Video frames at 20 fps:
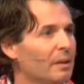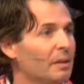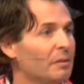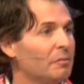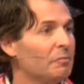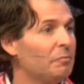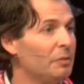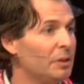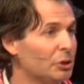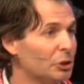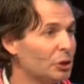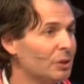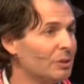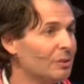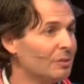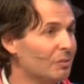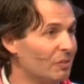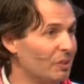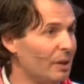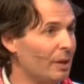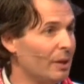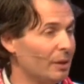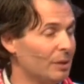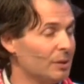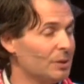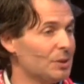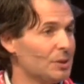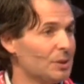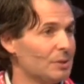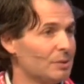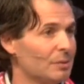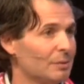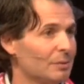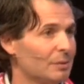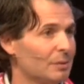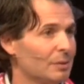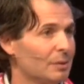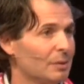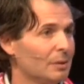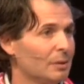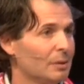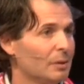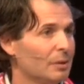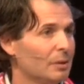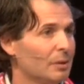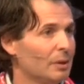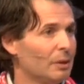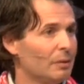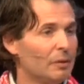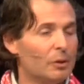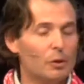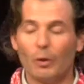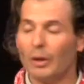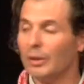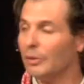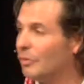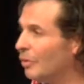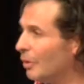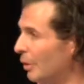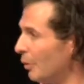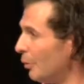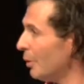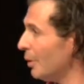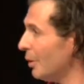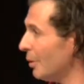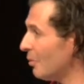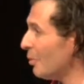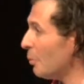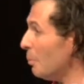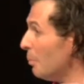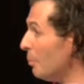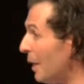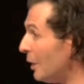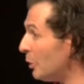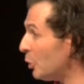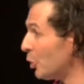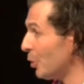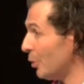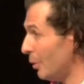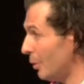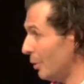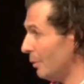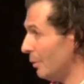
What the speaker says: vision test, the criteria to measure